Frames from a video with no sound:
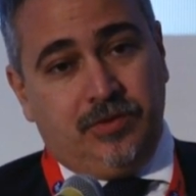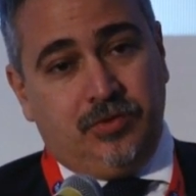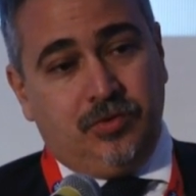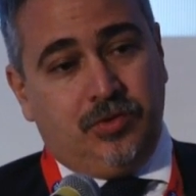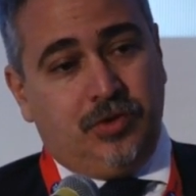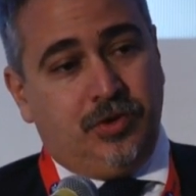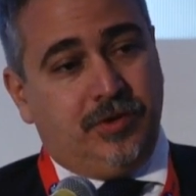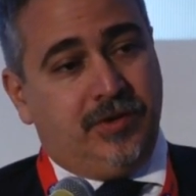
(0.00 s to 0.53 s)
to
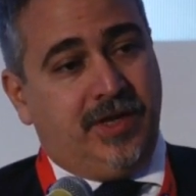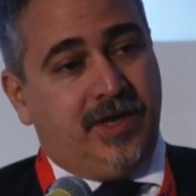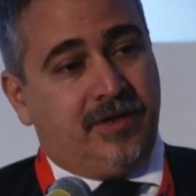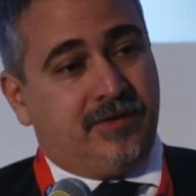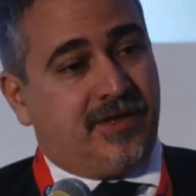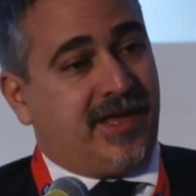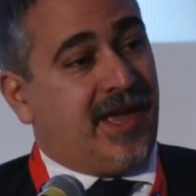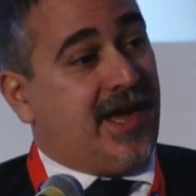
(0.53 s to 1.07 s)

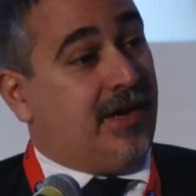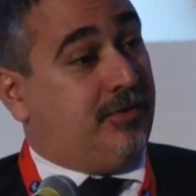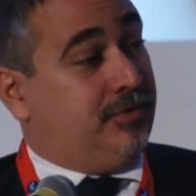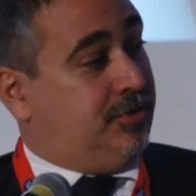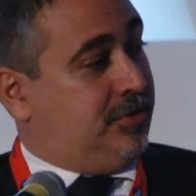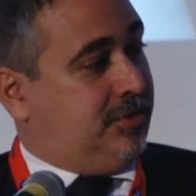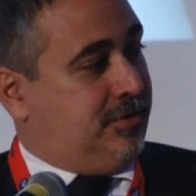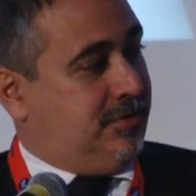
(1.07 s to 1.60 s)
connect
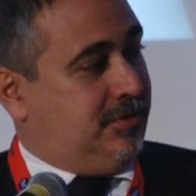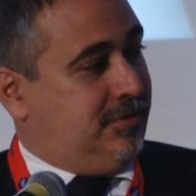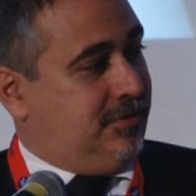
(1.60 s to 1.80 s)
cows.